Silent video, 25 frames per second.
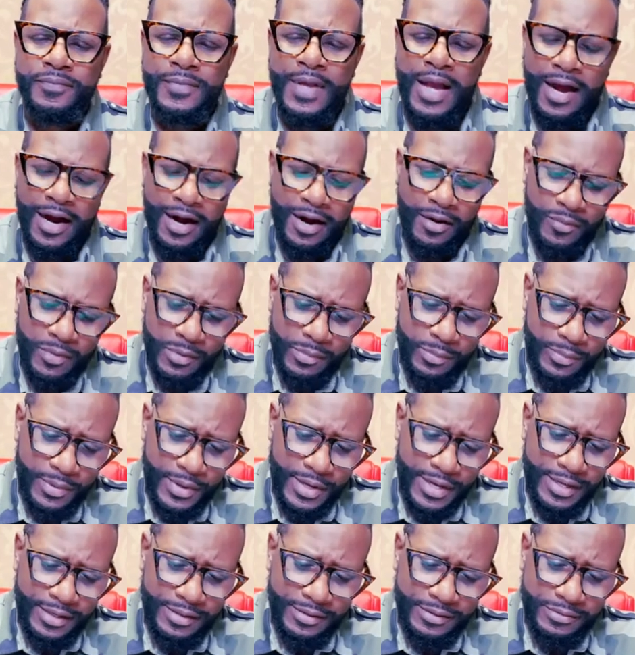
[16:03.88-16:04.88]
I
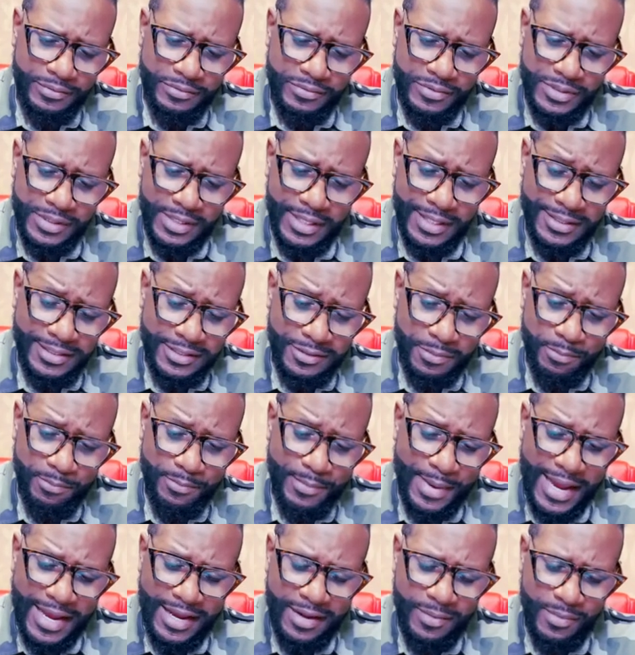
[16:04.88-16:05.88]
repeat, just
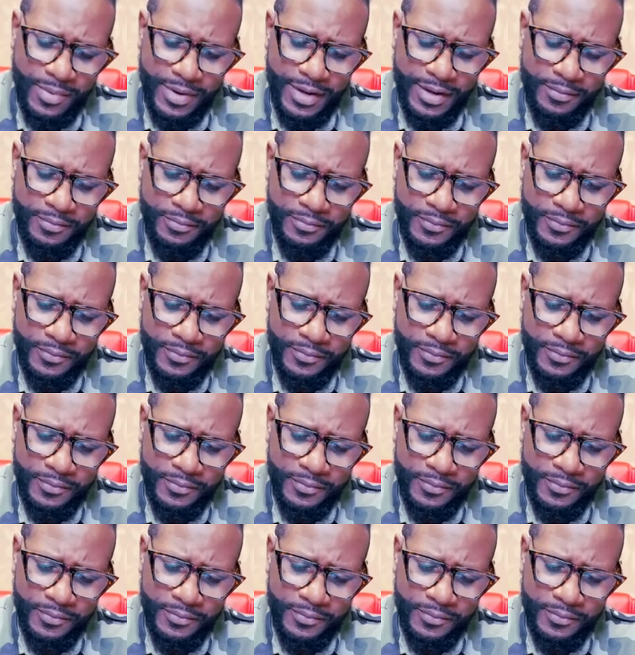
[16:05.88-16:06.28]
maybe,